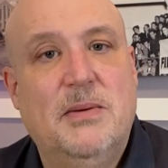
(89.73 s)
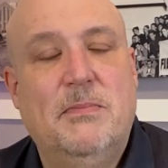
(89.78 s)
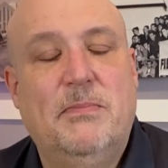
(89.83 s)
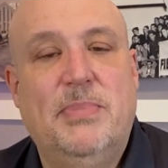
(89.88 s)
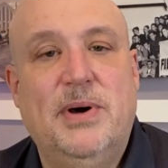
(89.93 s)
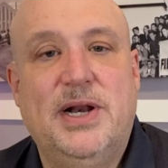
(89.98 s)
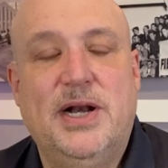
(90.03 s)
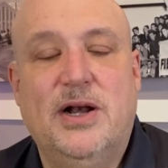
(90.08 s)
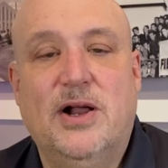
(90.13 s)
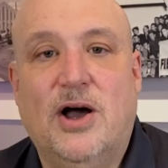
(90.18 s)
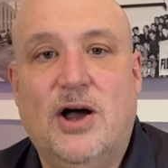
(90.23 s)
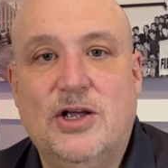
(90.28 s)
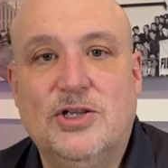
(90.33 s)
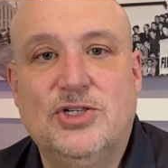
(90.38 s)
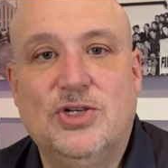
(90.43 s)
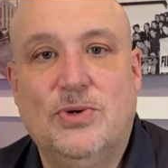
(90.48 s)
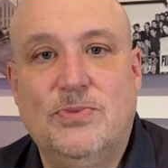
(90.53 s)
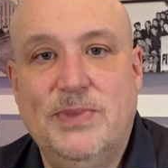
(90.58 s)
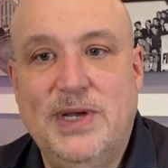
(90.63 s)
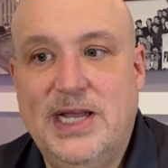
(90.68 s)
but it
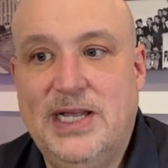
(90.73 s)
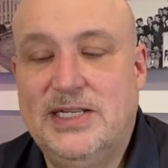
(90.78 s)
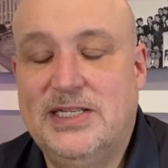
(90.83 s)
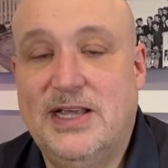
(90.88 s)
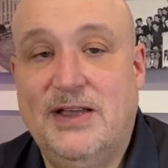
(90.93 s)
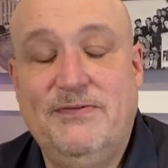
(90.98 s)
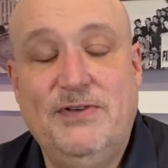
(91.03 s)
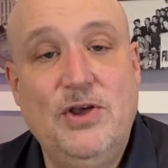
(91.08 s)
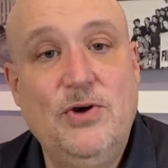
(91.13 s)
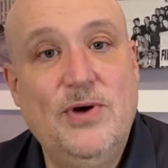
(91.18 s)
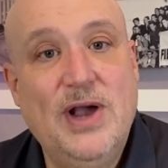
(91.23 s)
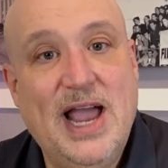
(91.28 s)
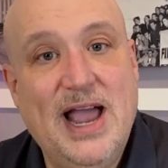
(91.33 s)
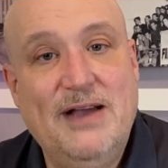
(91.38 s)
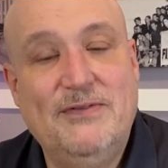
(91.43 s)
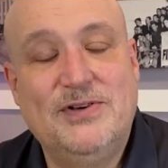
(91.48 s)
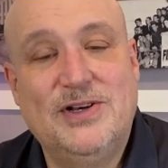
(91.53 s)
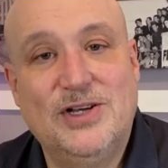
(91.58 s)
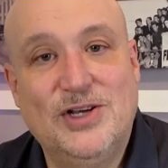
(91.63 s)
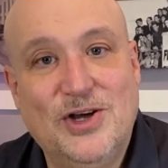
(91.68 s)
also means if you
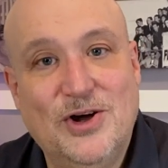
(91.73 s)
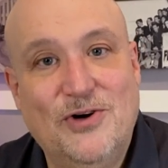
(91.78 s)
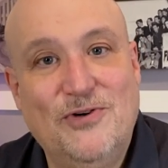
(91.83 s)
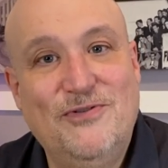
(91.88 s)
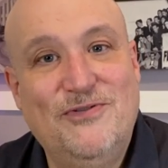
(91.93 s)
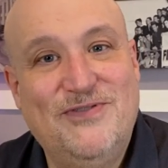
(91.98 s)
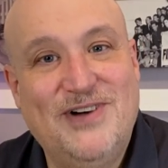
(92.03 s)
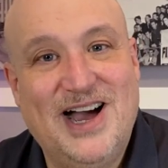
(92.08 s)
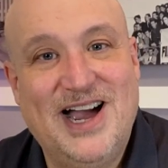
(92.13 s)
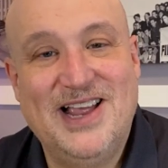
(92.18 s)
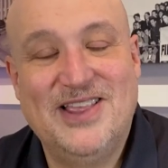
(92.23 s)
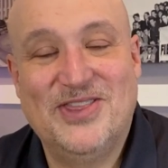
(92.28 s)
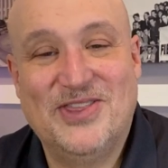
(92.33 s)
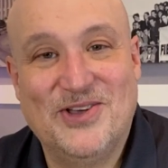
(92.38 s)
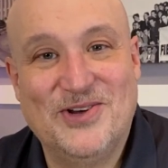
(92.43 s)
have to go find